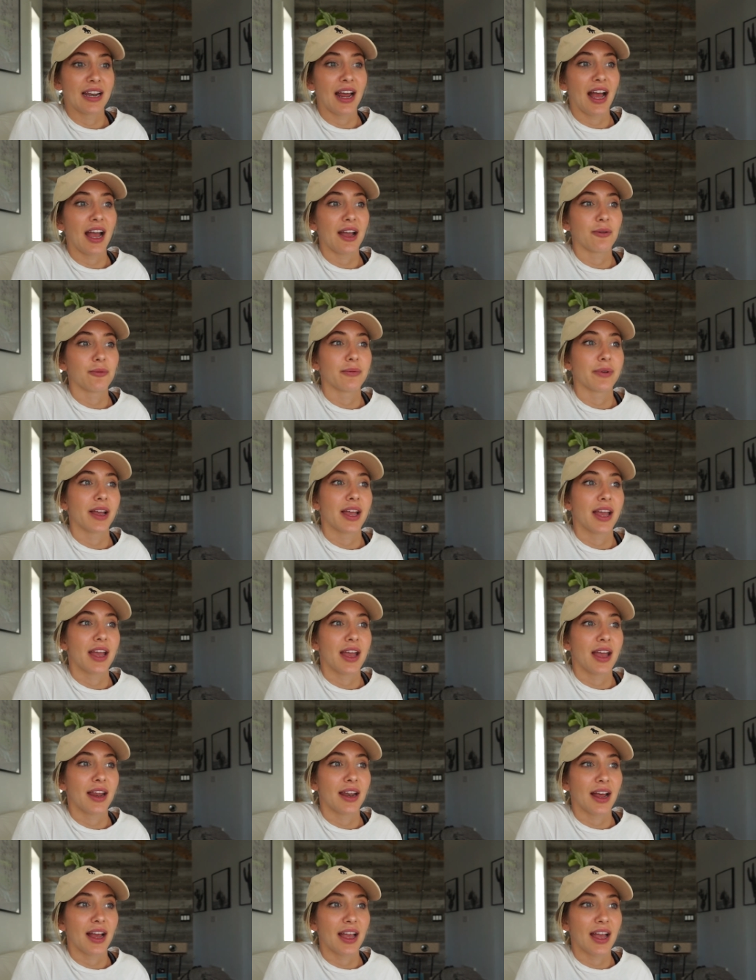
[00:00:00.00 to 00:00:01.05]
I went
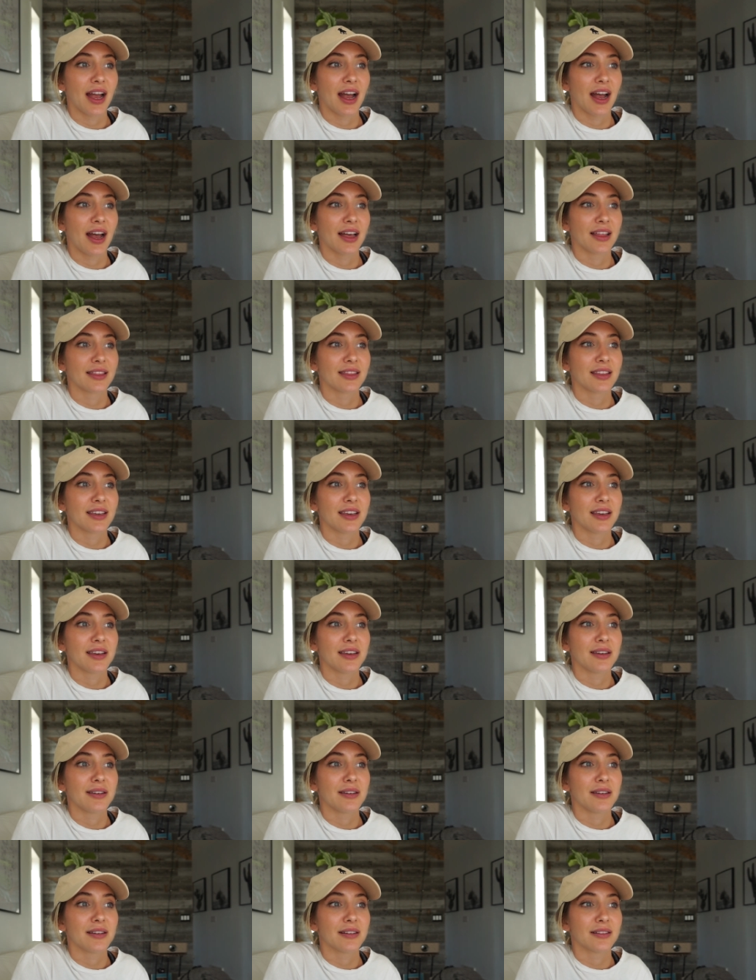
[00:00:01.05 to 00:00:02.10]
and I had
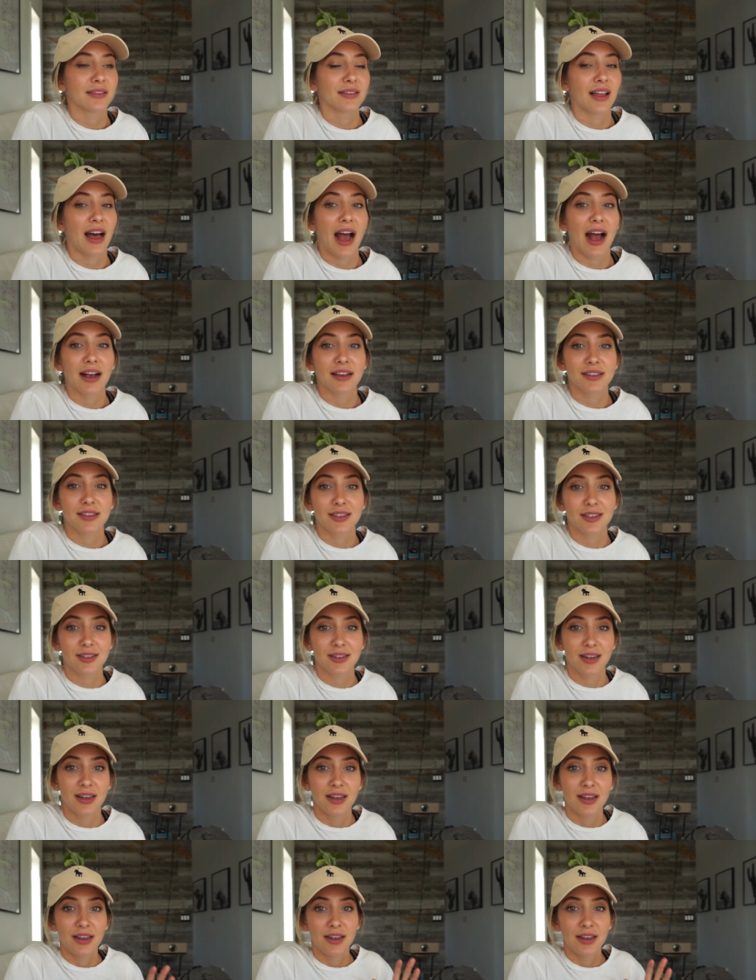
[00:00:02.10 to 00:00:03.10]
the last